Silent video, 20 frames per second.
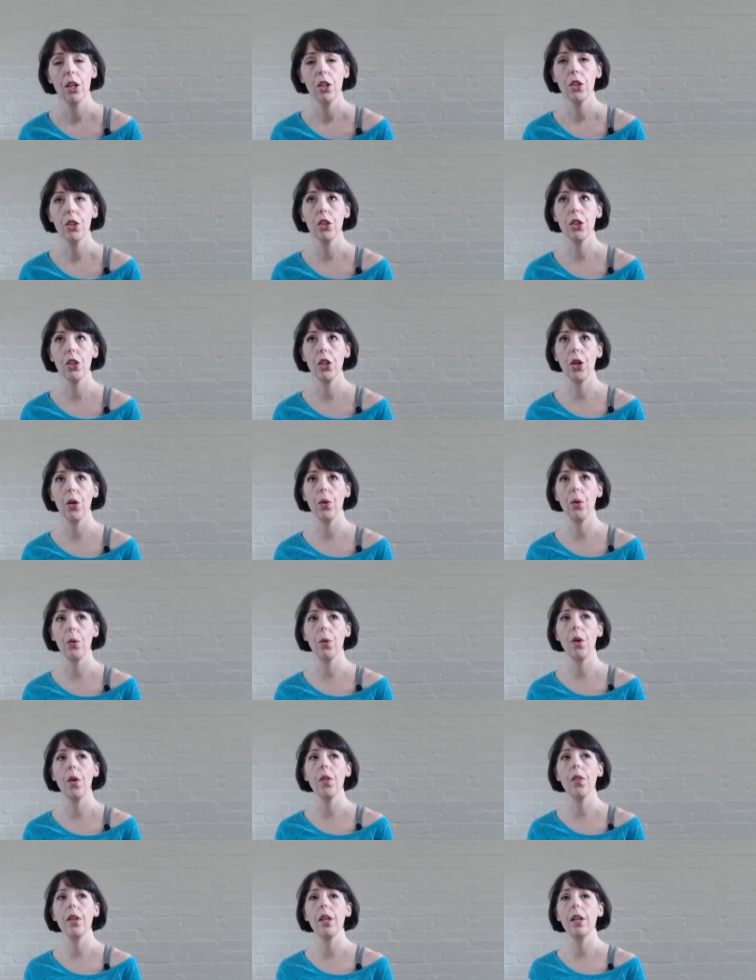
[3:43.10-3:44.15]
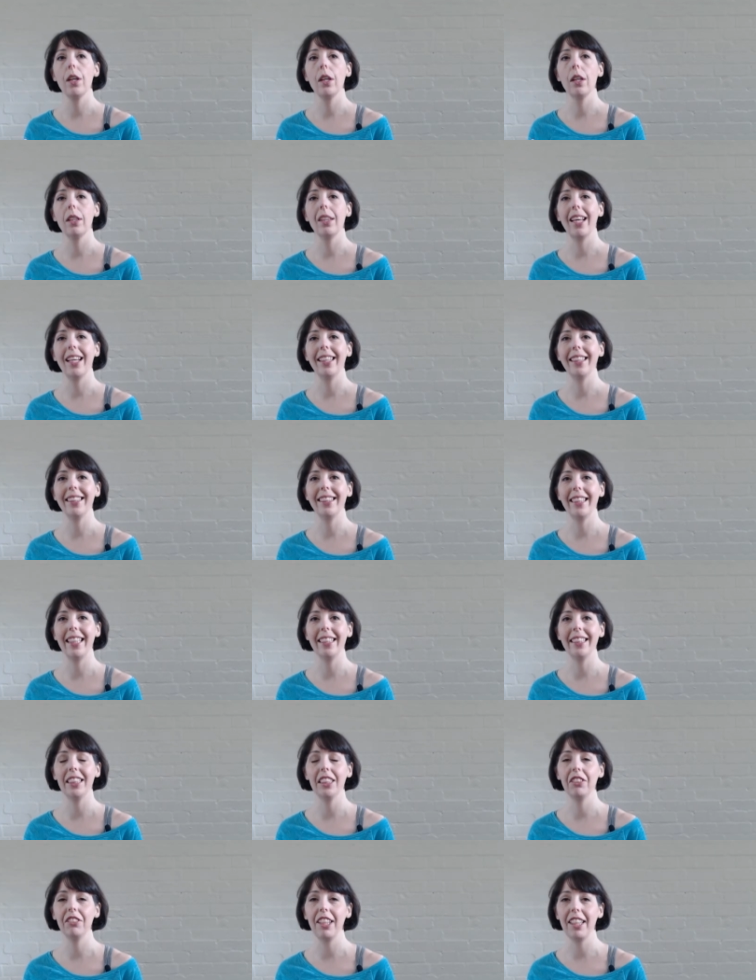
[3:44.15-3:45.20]
So the
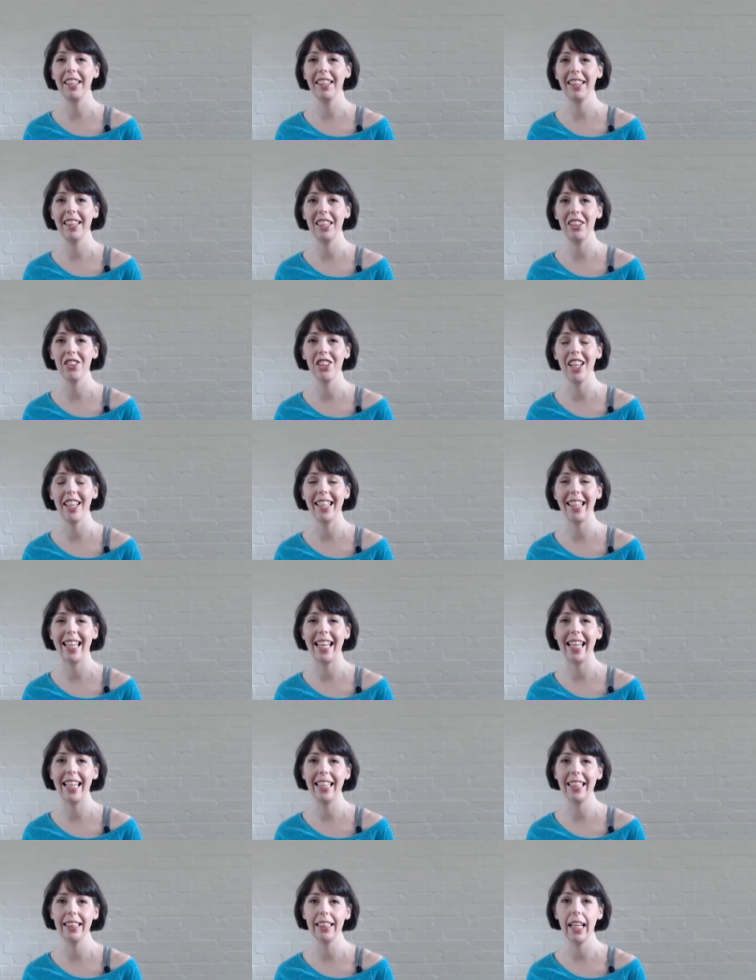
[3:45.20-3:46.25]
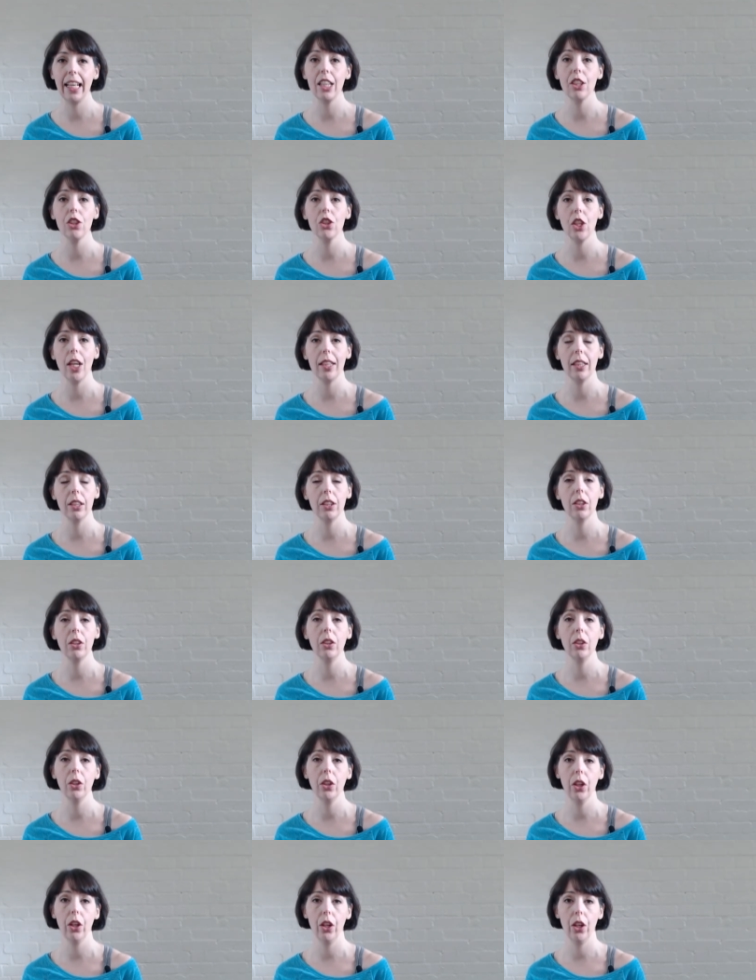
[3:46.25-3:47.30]
Diastasis Recti Check is a
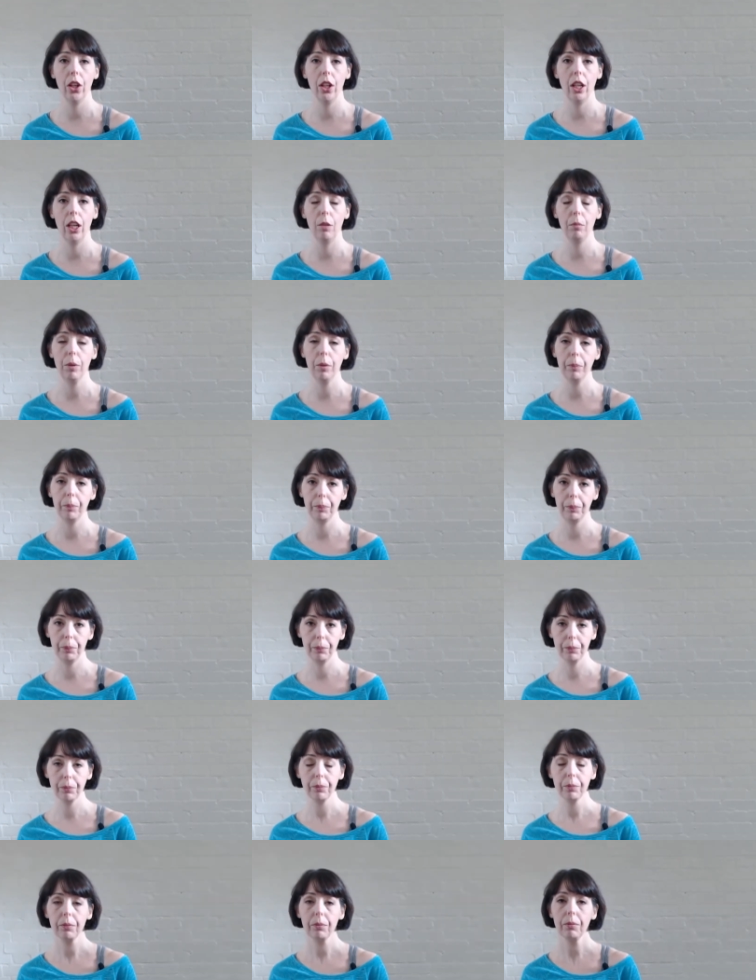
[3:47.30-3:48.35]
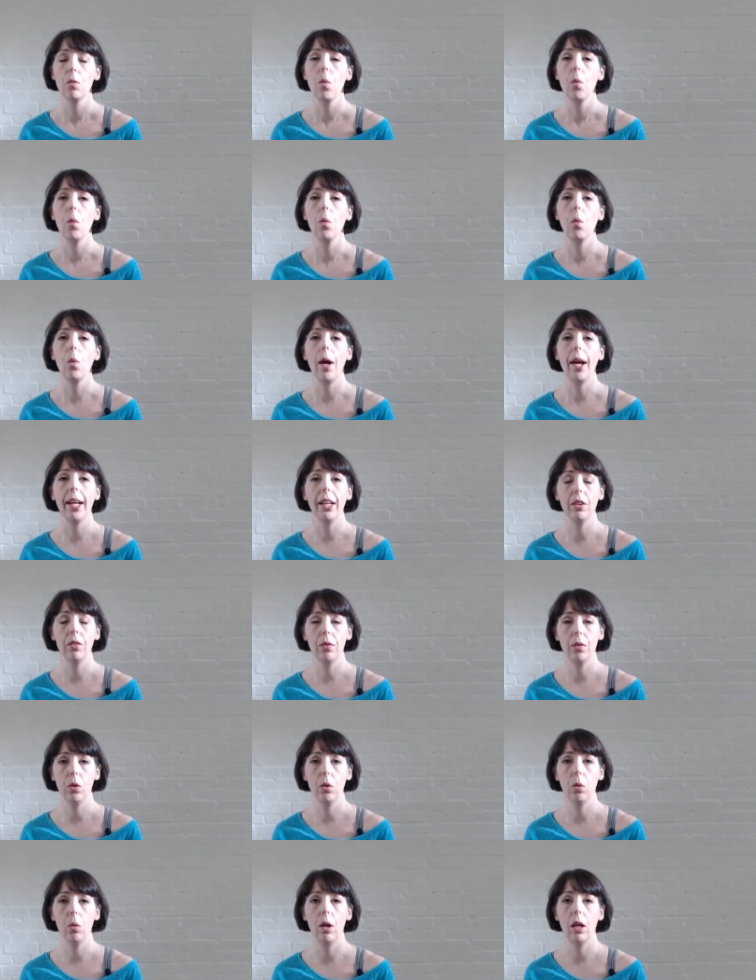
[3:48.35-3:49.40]
gentle curl-up. Wait
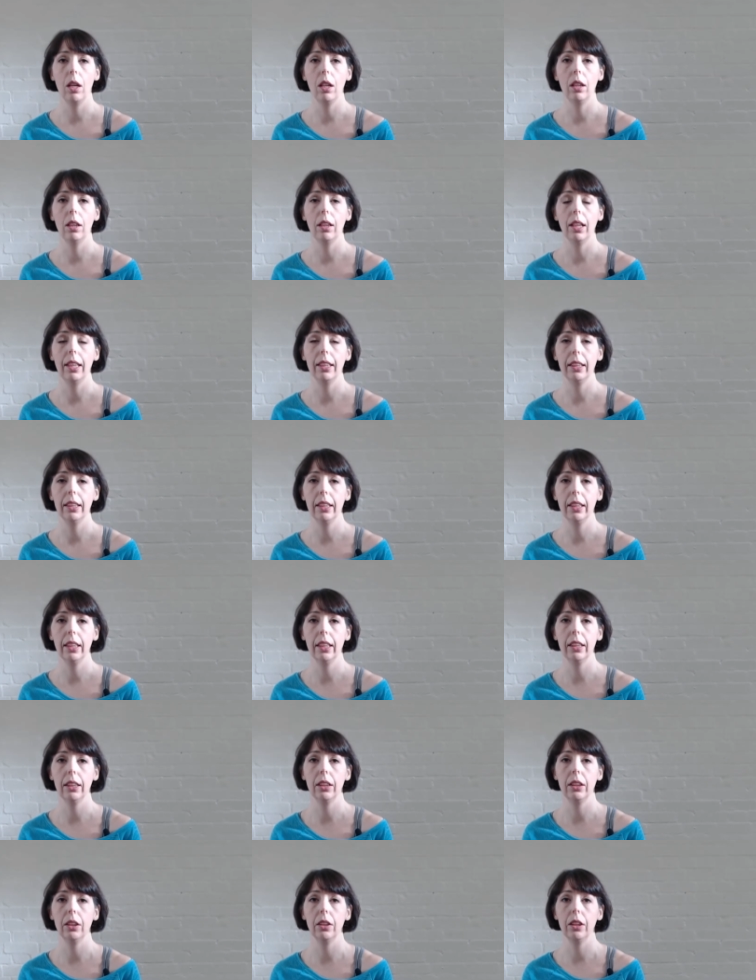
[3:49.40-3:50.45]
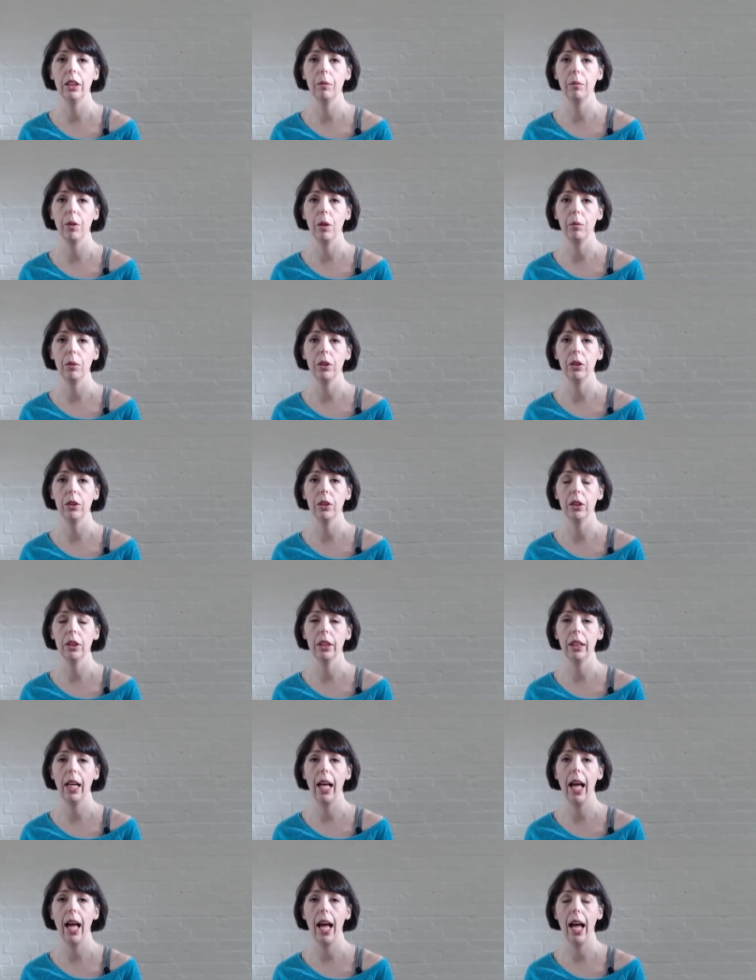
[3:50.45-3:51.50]
for a while until the
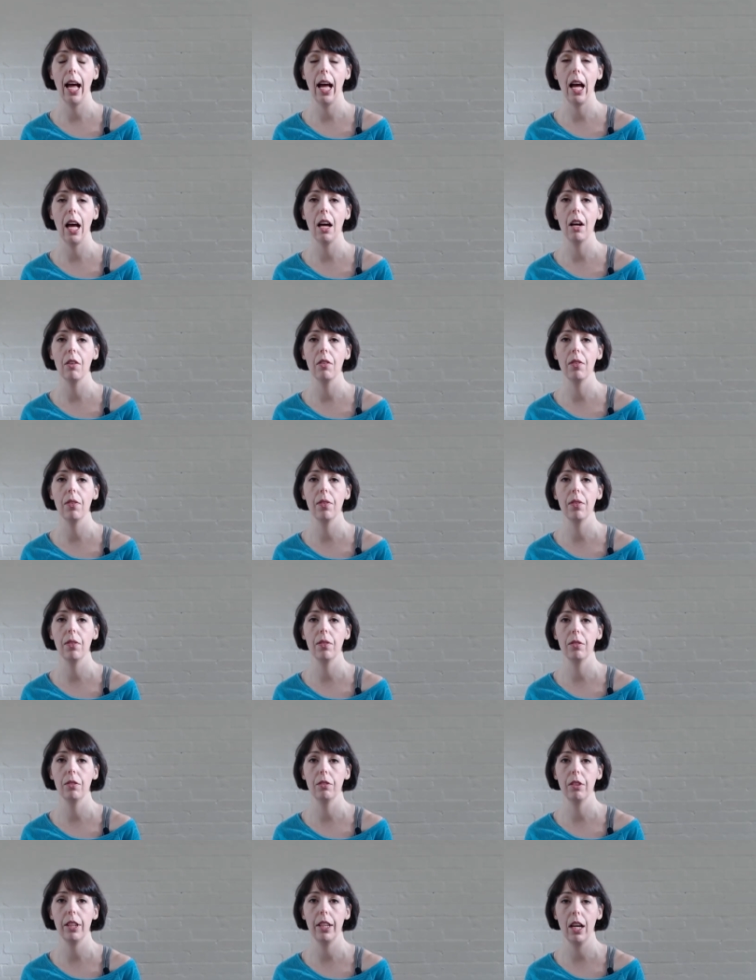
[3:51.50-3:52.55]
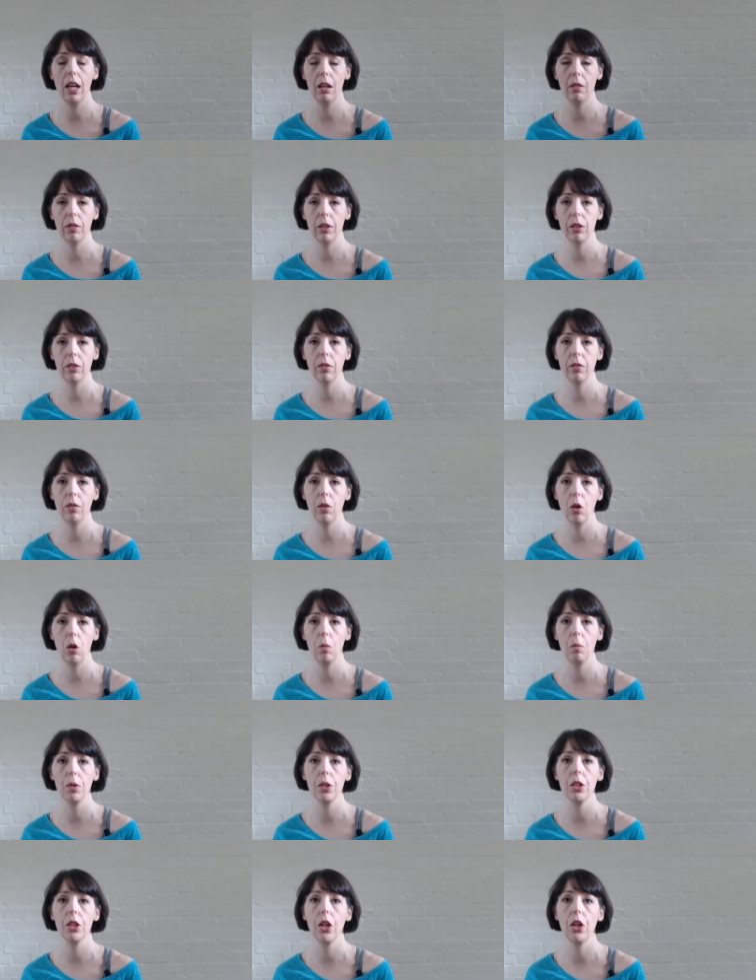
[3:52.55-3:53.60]
abdominals have recovered
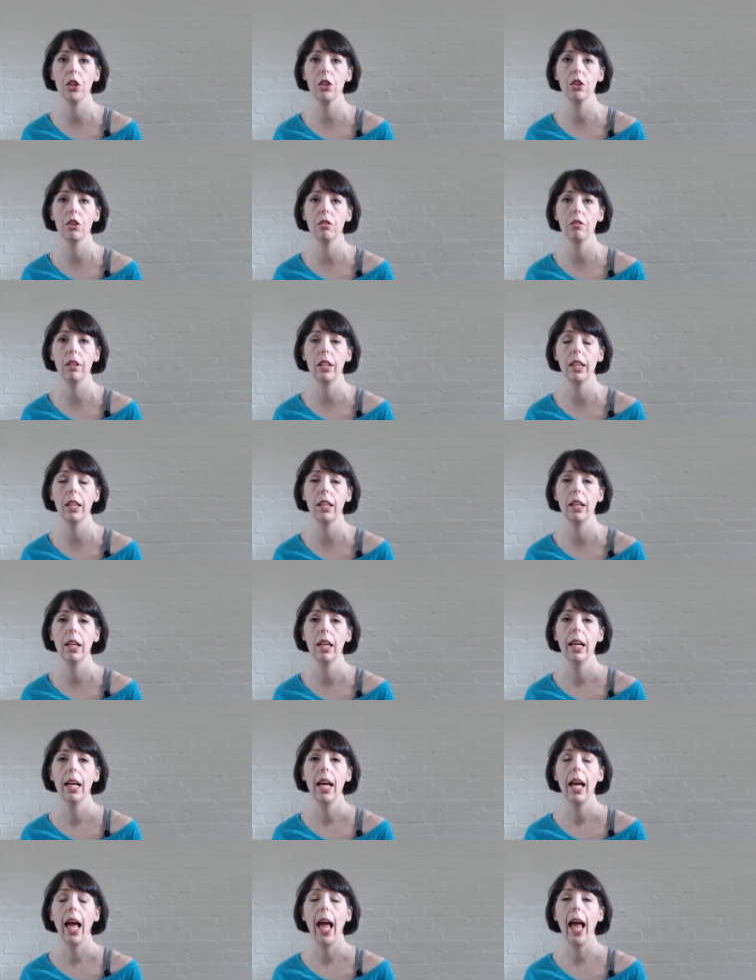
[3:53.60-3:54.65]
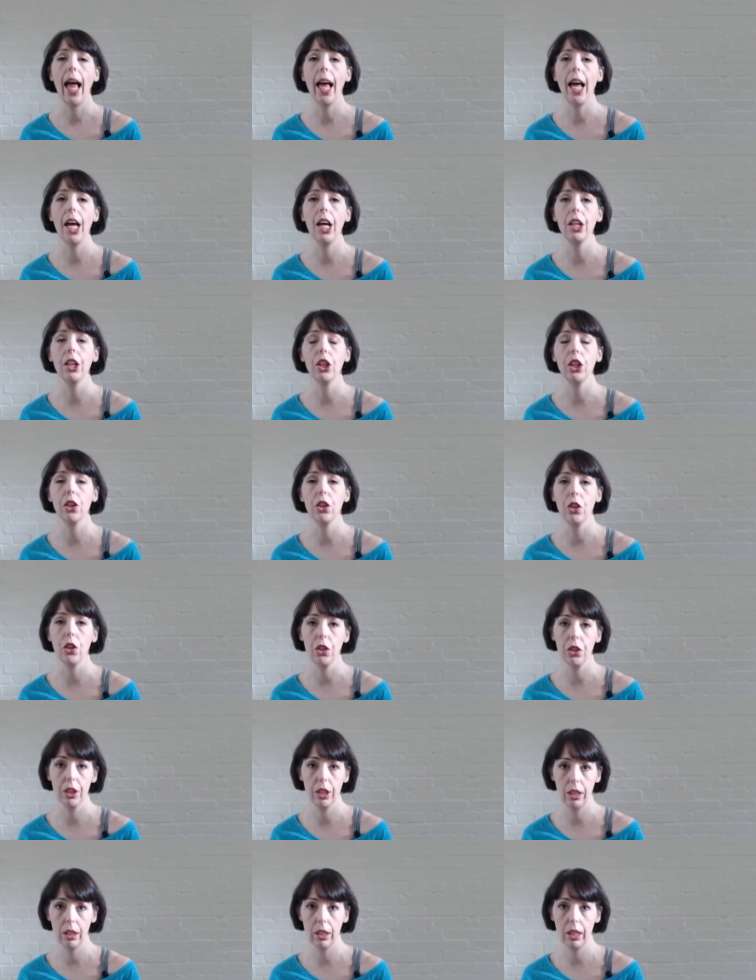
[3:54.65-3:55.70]
from surgery and your
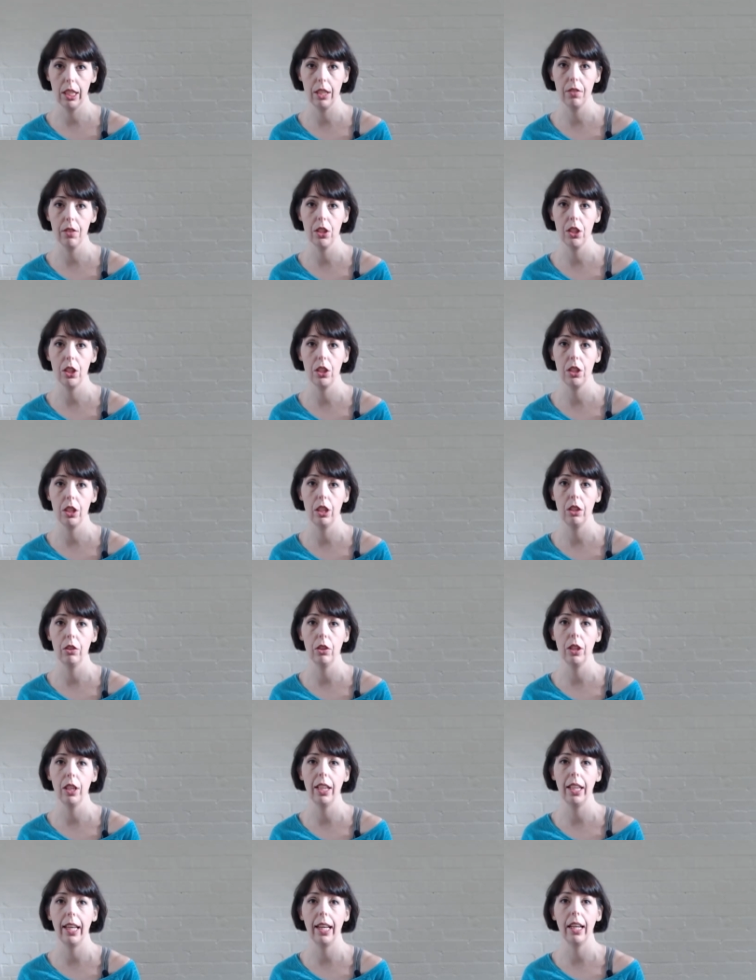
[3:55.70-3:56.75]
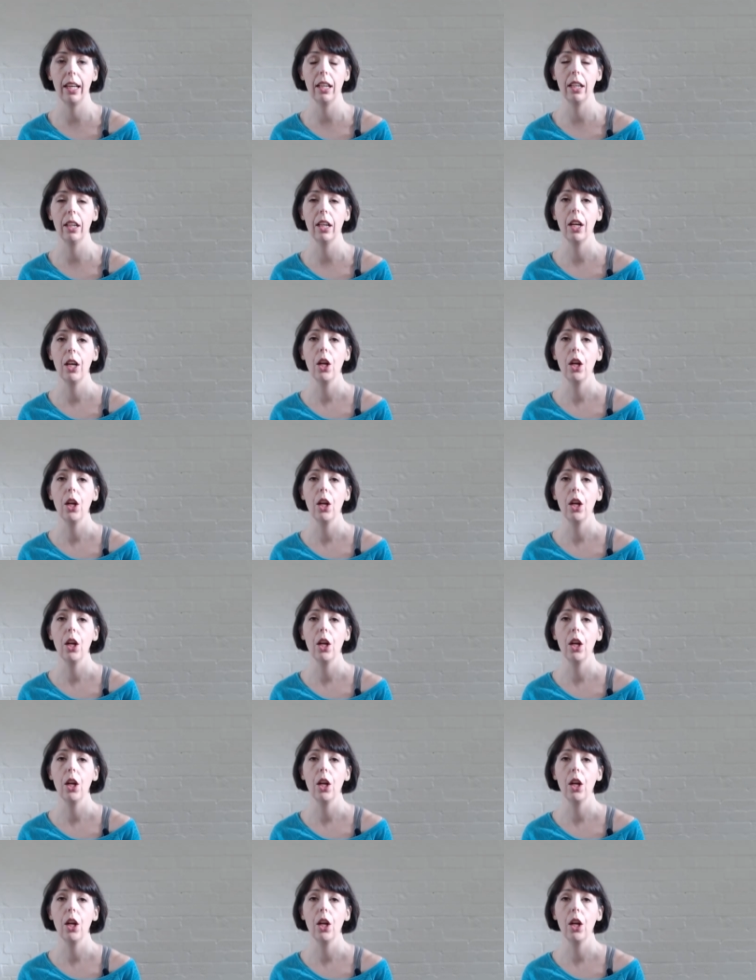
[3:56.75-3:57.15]
doctor gives you the all clear,